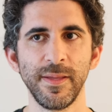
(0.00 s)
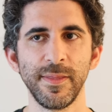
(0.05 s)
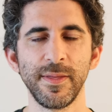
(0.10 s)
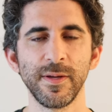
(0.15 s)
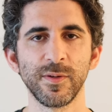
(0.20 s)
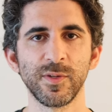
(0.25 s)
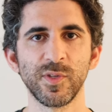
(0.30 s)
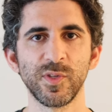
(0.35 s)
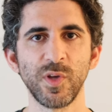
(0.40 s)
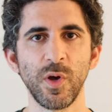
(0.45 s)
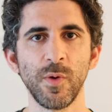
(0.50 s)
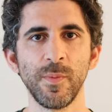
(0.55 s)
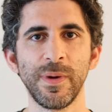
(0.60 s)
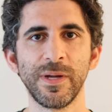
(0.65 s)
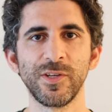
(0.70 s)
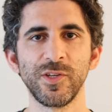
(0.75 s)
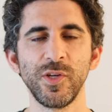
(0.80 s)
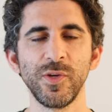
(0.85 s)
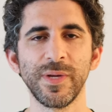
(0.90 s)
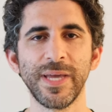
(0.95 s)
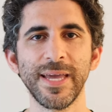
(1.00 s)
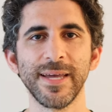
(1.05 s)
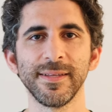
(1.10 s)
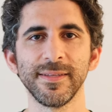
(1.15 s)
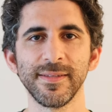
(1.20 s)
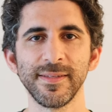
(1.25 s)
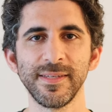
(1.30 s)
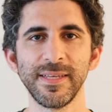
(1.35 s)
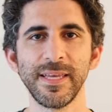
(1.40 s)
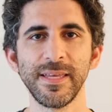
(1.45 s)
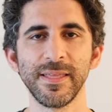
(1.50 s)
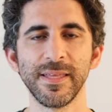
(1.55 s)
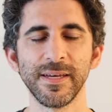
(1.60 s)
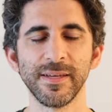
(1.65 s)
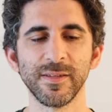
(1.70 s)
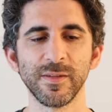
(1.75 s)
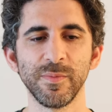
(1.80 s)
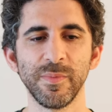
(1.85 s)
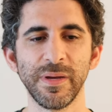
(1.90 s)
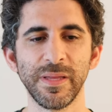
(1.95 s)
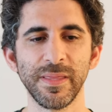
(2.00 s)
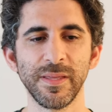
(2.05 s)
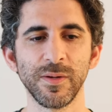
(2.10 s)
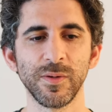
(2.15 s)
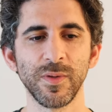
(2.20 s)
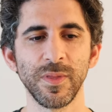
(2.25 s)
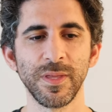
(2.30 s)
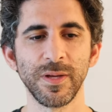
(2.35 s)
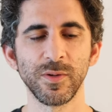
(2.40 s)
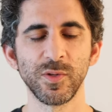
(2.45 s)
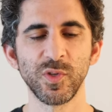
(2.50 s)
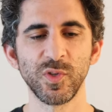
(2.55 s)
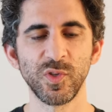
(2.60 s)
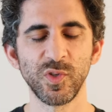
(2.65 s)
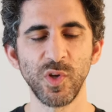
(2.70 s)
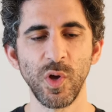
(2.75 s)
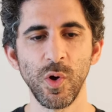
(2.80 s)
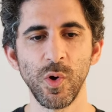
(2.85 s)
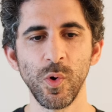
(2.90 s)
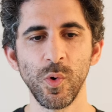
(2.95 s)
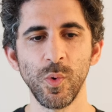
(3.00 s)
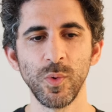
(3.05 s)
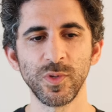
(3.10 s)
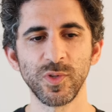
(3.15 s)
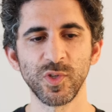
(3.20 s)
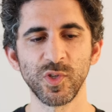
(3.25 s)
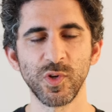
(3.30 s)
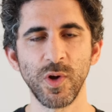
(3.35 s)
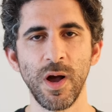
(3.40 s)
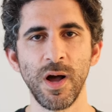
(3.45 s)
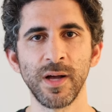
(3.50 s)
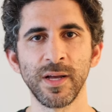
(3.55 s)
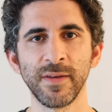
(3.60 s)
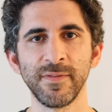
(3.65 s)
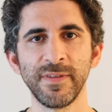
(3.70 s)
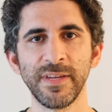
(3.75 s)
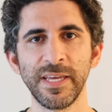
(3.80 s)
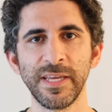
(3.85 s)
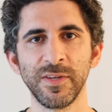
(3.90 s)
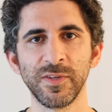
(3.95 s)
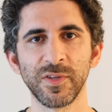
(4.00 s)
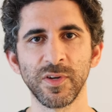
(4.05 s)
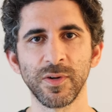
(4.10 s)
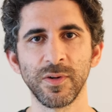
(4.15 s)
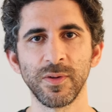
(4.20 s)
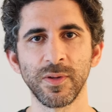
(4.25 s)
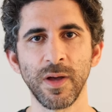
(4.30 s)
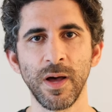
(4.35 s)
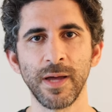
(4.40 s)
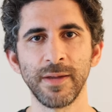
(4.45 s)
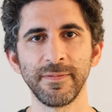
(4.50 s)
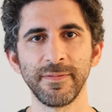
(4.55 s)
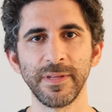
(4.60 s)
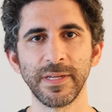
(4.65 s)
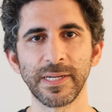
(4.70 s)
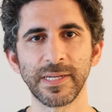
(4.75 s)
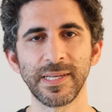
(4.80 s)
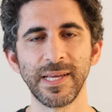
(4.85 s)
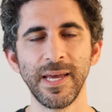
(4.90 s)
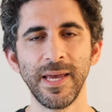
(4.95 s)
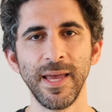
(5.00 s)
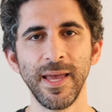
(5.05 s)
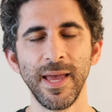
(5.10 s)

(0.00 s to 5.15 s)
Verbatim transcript: there's so much you can't see this but there, there's so strong of an internal conflict